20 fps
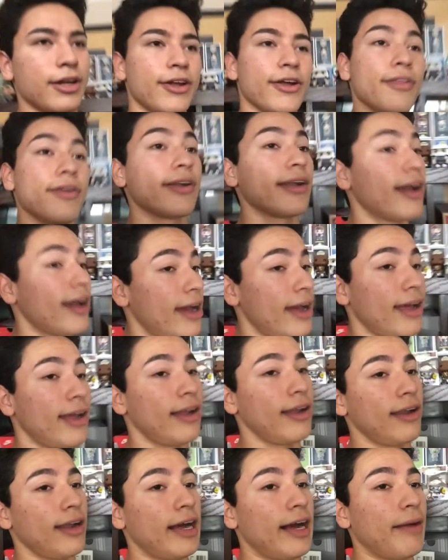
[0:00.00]
No, they're not.
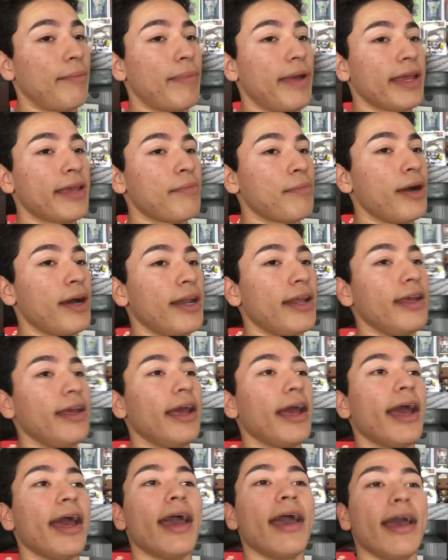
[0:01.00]
I'm making
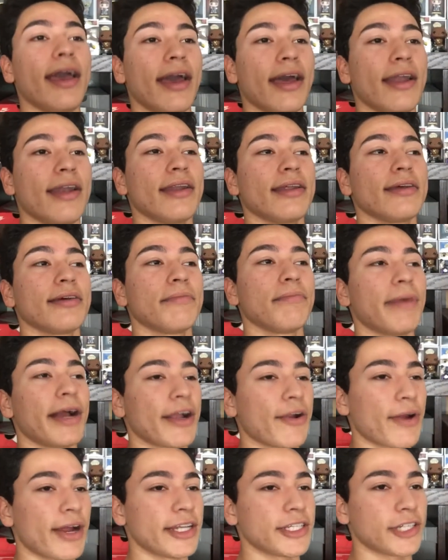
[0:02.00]
money and my
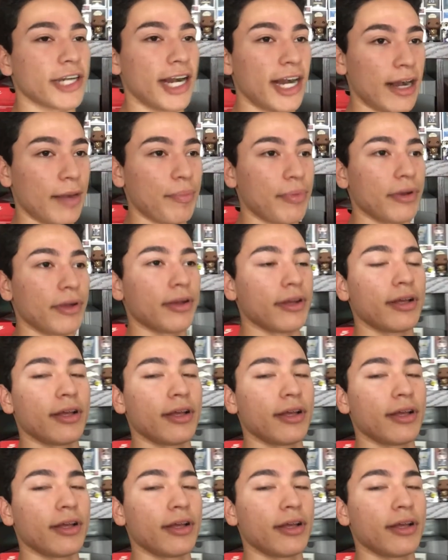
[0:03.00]
grades are up.